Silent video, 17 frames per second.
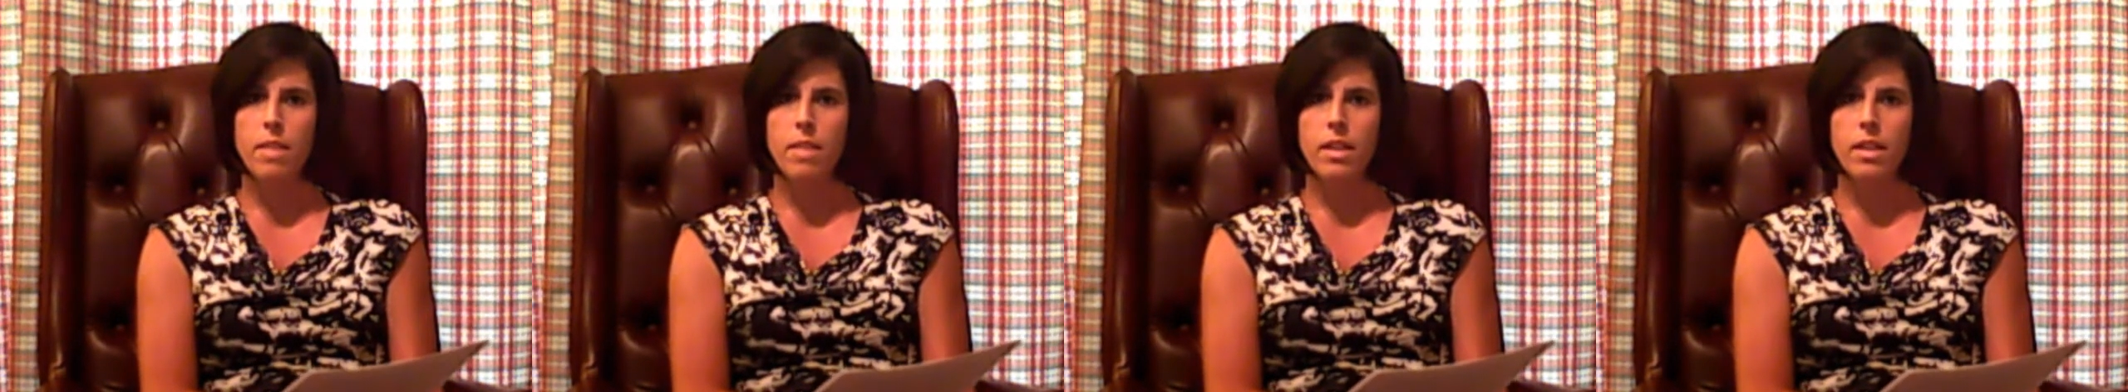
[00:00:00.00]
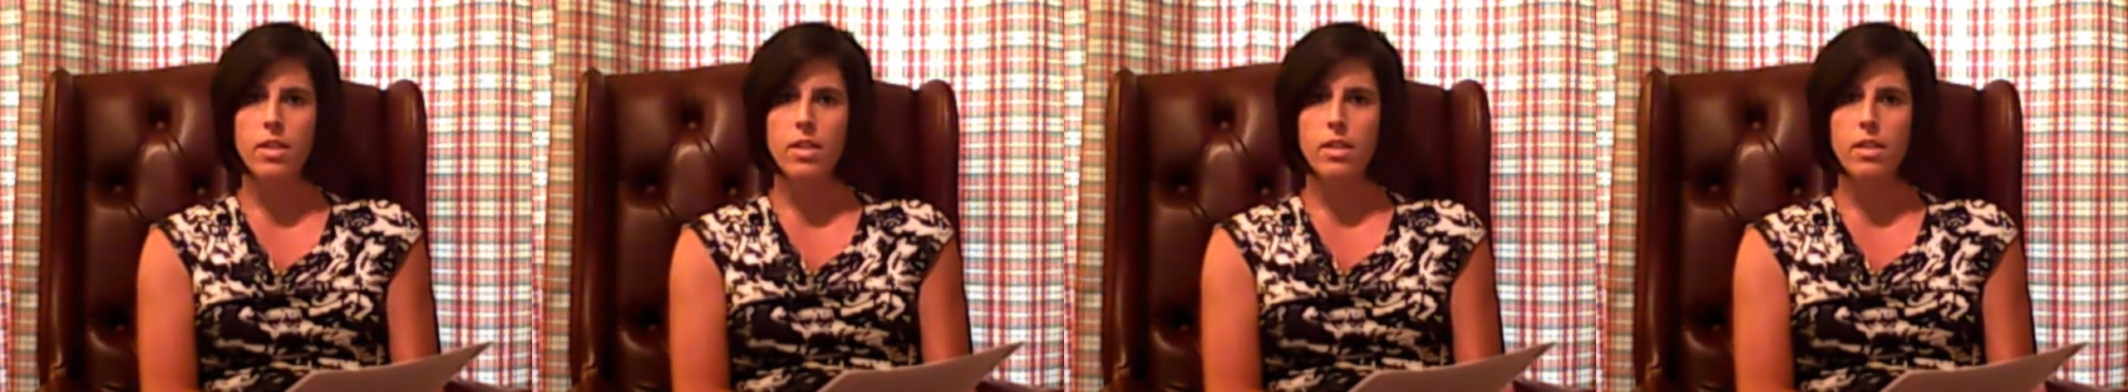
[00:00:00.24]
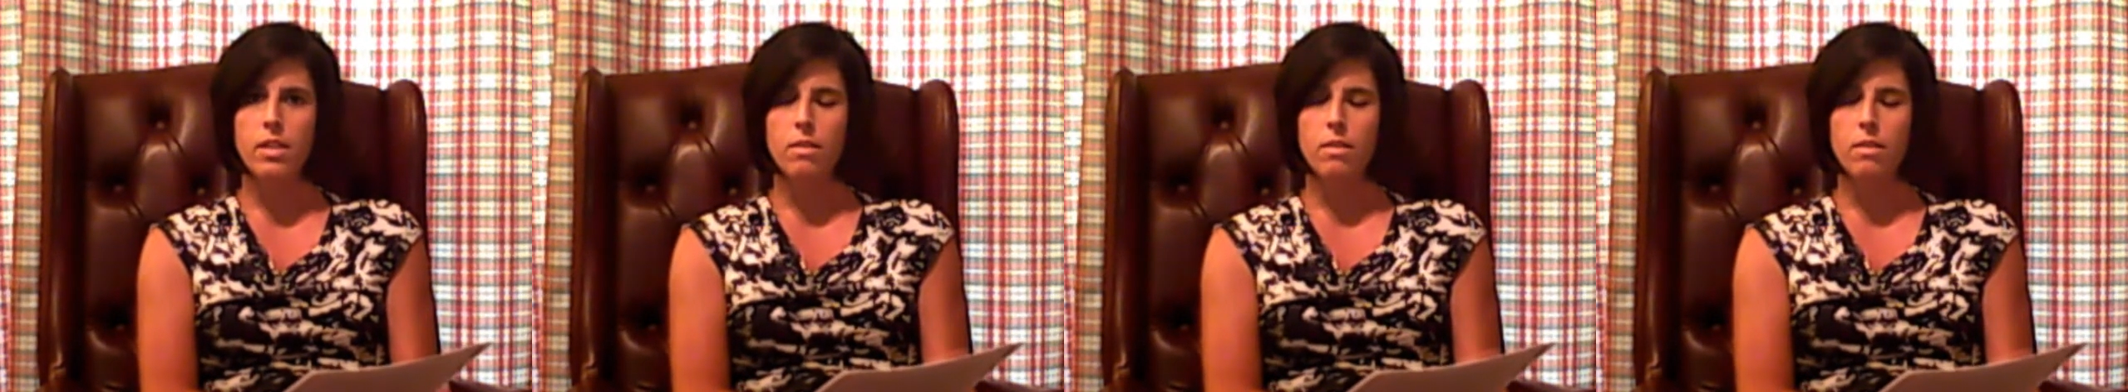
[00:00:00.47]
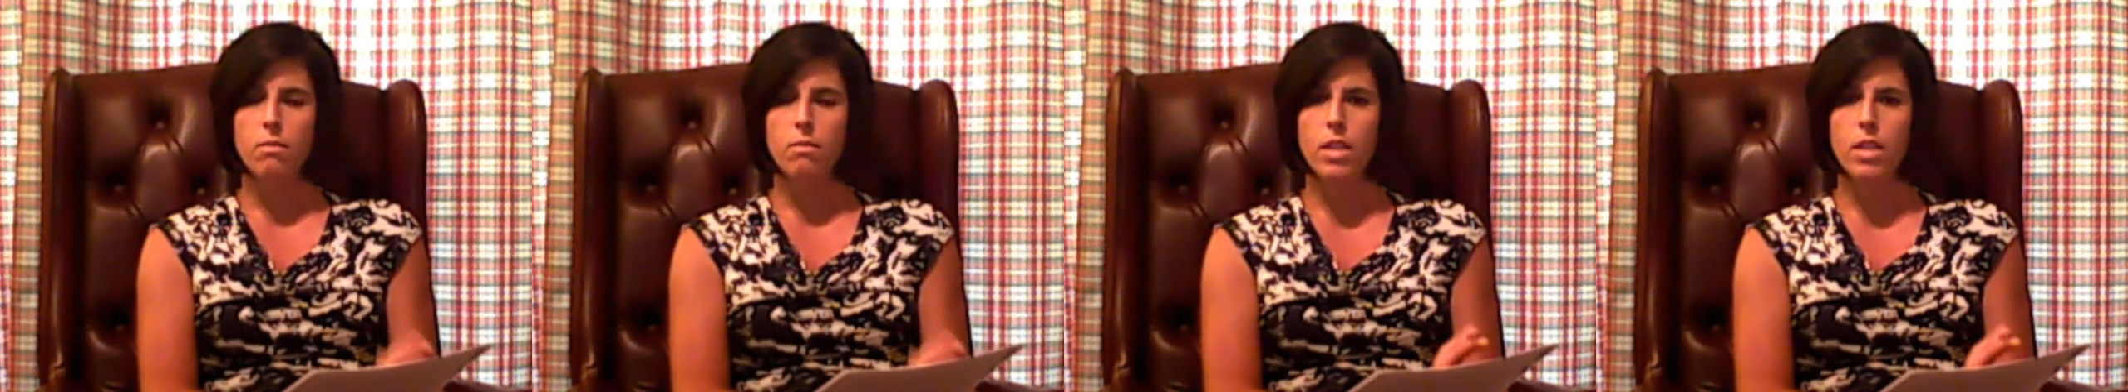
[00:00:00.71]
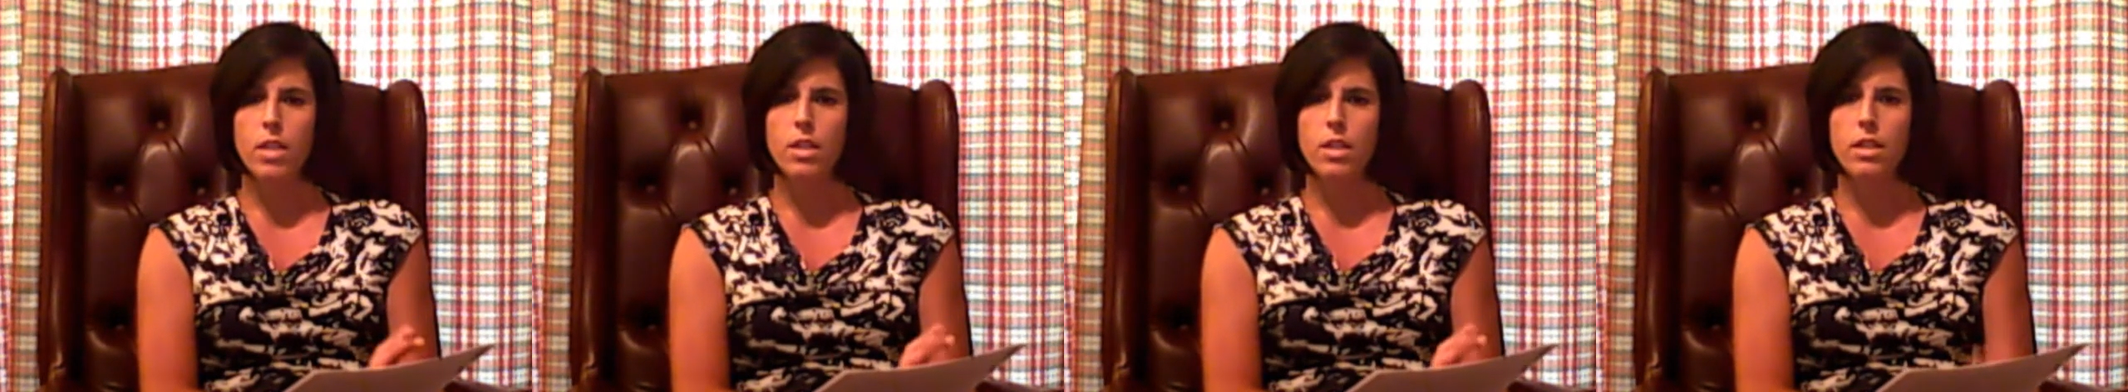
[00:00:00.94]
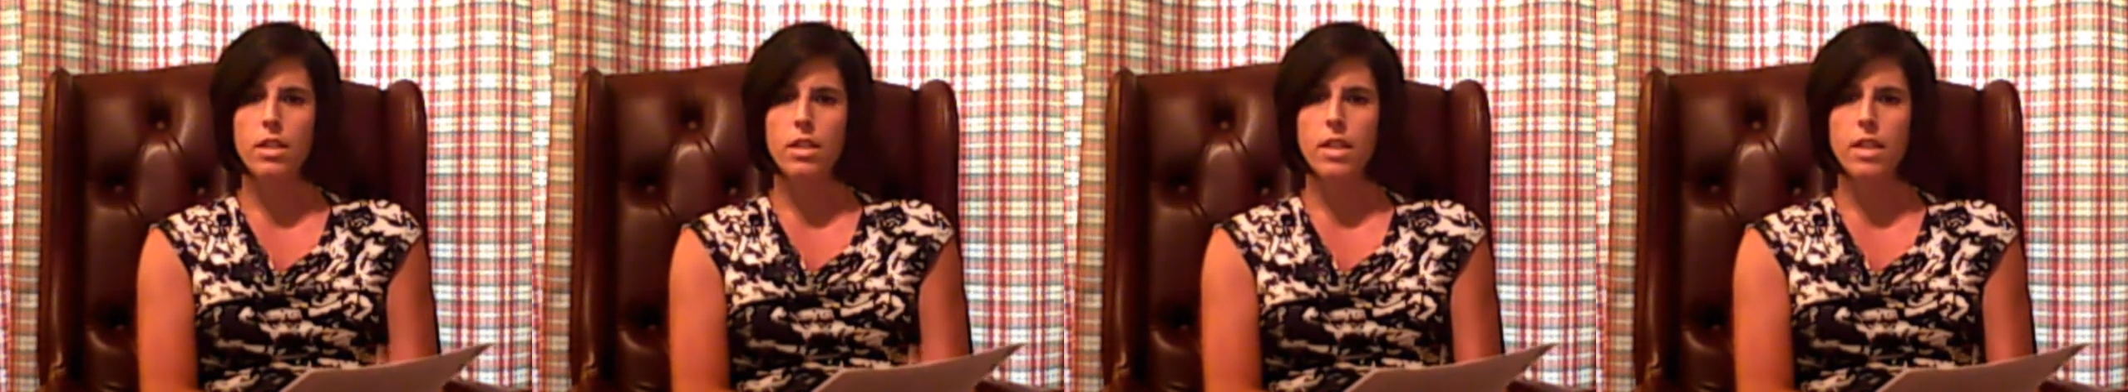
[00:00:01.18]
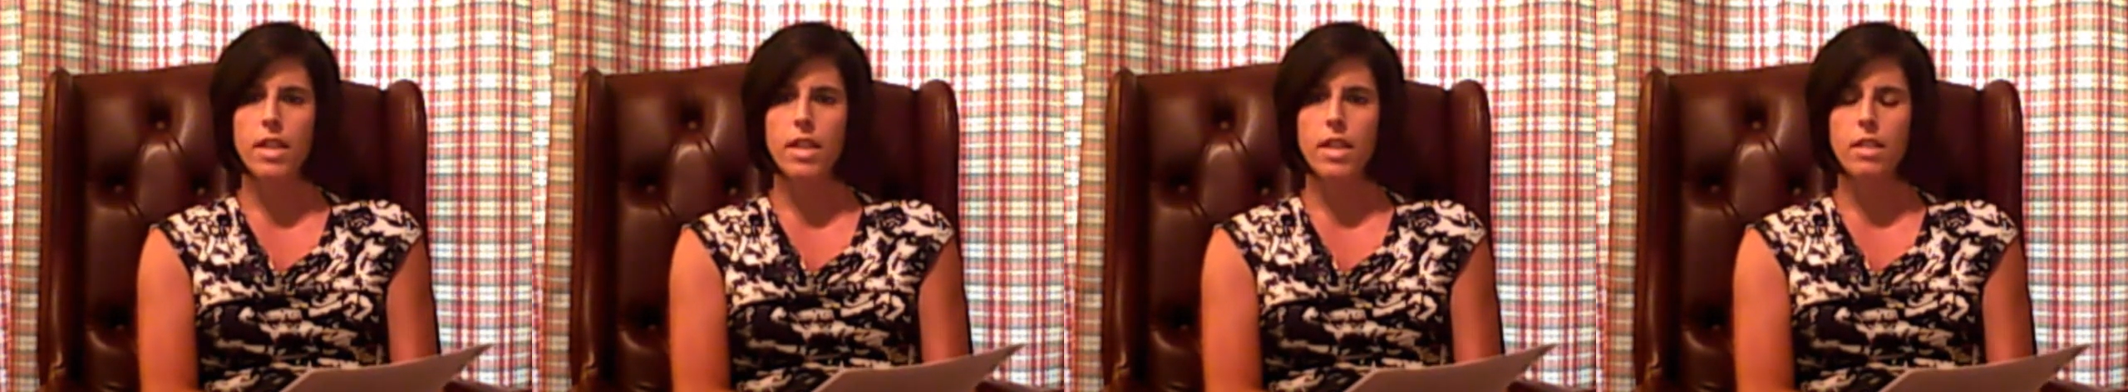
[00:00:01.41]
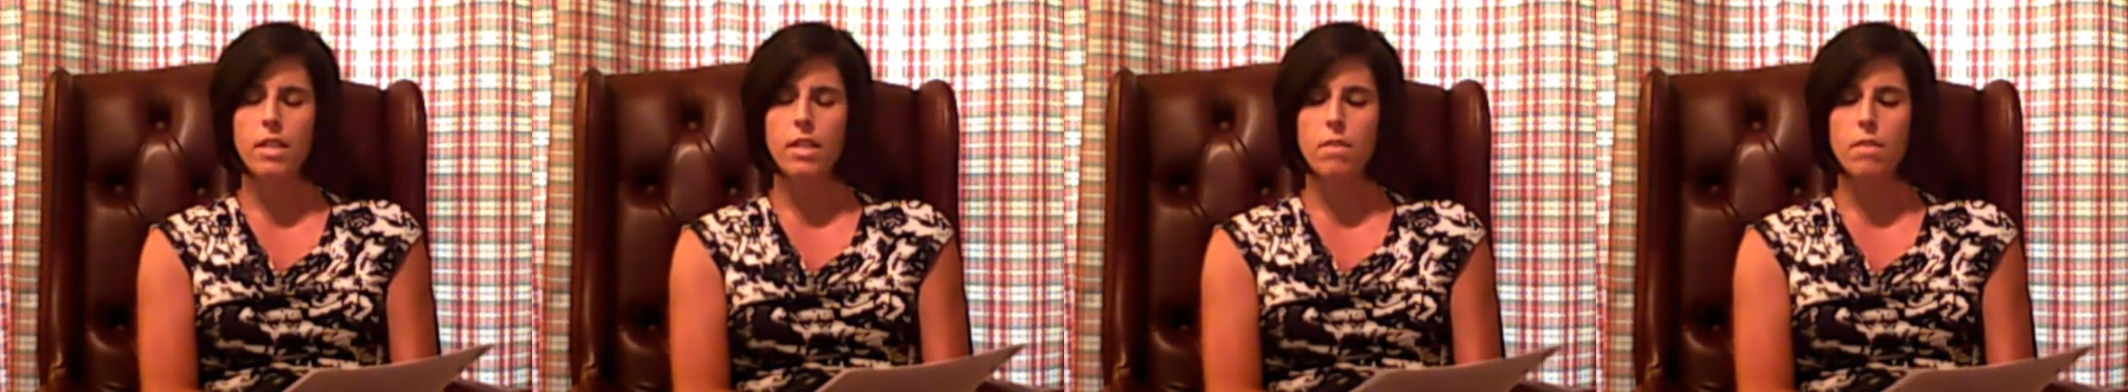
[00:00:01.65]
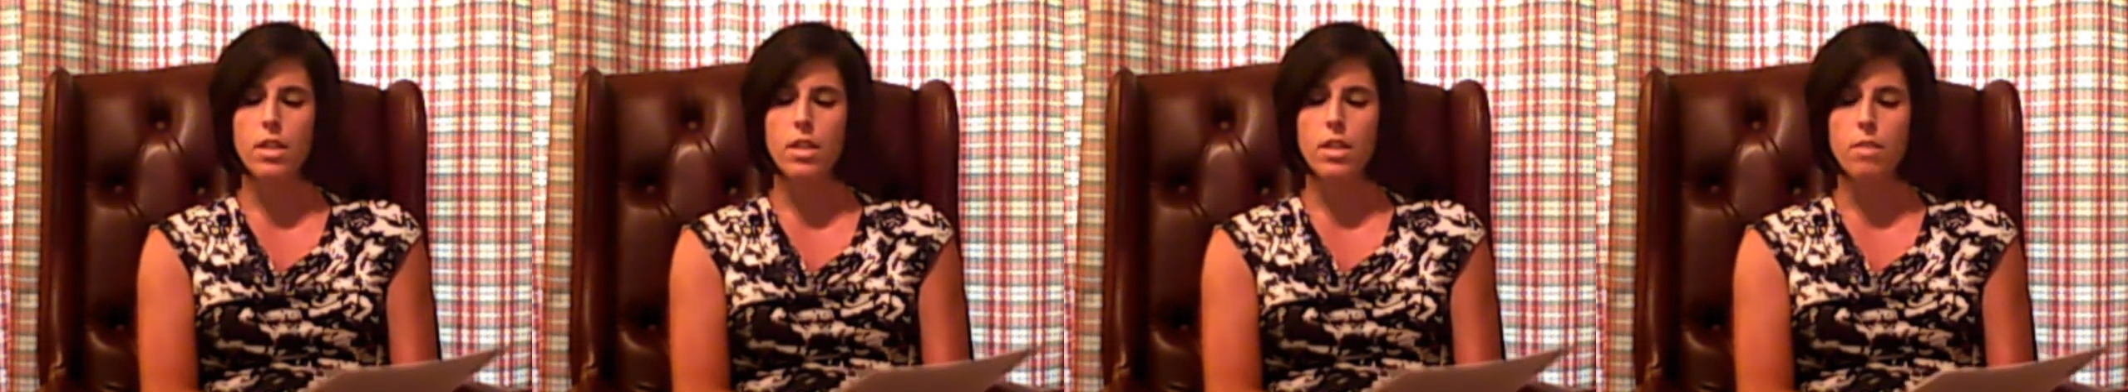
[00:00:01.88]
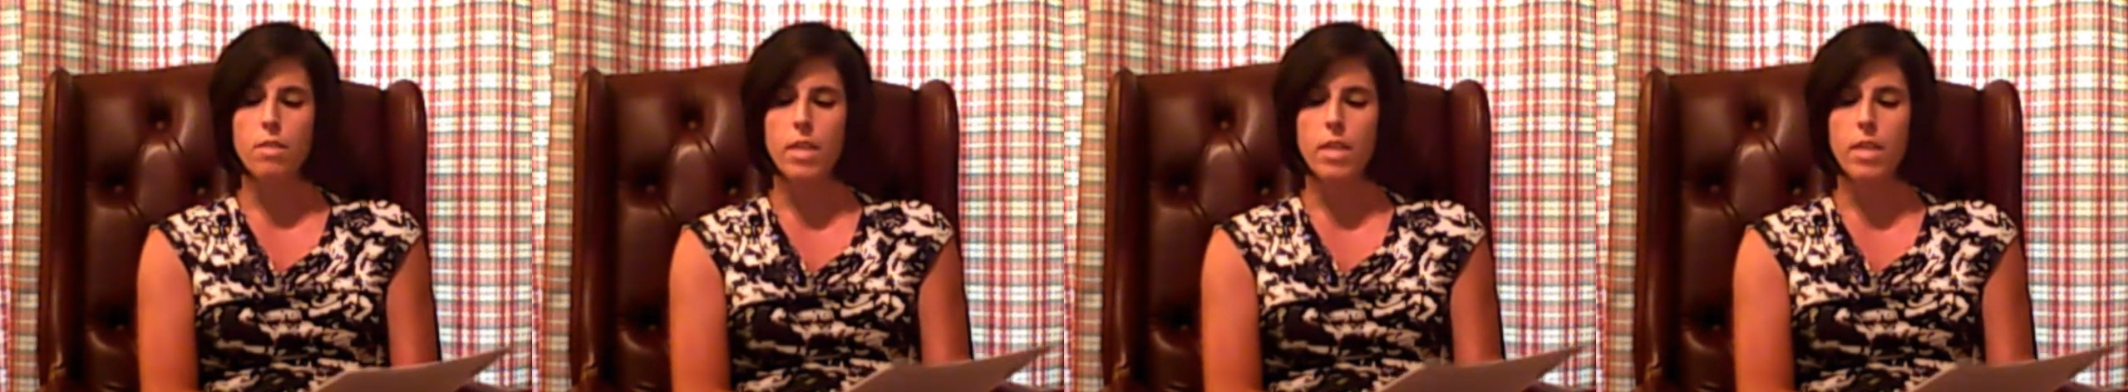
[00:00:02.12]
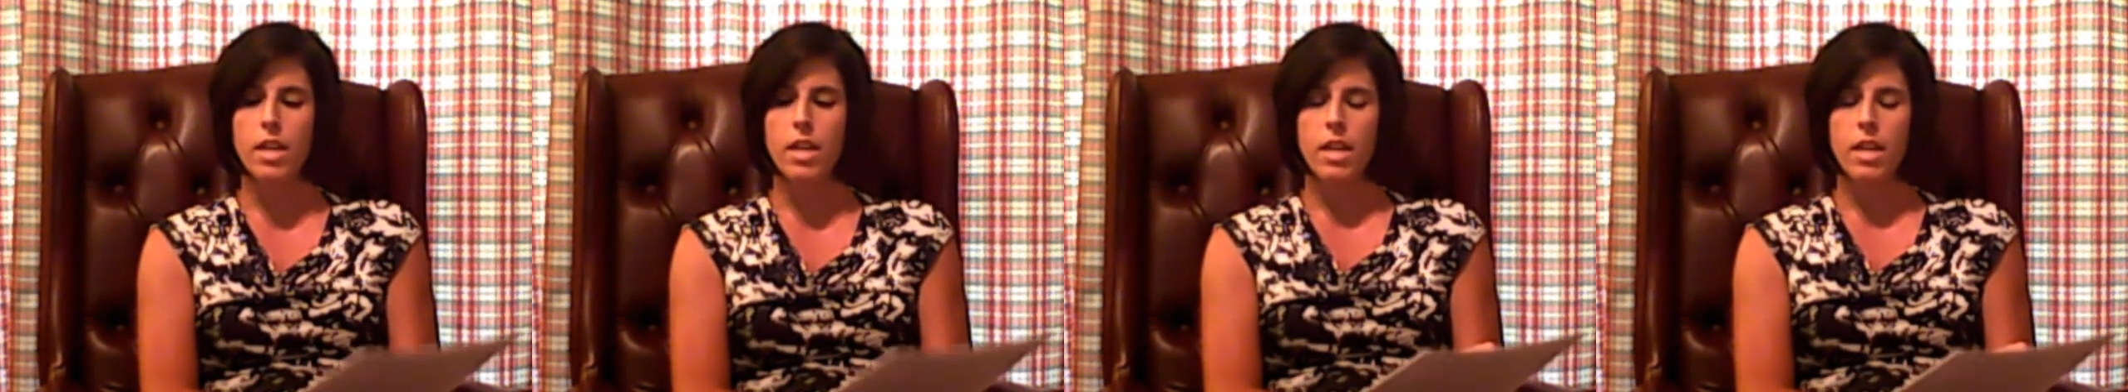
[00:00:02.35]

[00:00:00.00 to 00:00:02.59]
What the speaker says: could do the SASE with you, but